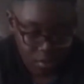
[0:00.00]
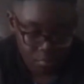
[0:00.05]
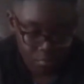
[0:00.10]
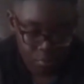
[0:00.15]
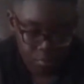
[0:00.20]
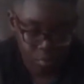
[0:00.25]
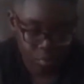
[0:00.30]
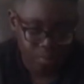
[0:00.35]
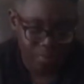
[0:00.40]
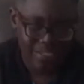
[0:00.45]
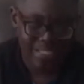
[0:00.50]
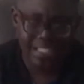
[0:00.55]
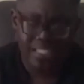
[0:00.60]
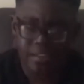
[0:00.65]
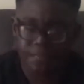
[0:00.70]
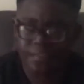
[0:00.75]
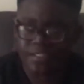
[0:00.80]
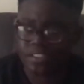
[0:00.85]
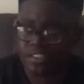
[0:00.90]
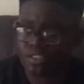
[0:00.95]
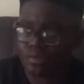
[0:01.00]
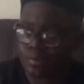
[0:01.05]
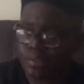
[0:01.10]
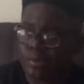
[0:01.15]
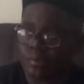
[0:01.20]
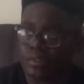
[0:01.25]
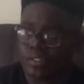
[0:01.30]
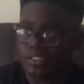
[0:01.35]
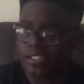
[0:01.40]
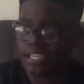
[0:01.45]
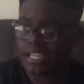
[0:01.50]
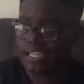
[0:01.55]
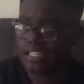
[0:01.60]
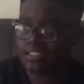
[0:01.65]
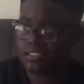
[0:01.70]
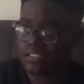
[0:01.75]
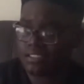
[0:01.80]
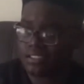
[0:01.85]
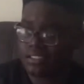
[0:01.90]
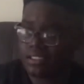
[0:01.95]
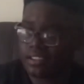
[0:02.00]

we were playing, I think, 21 Dares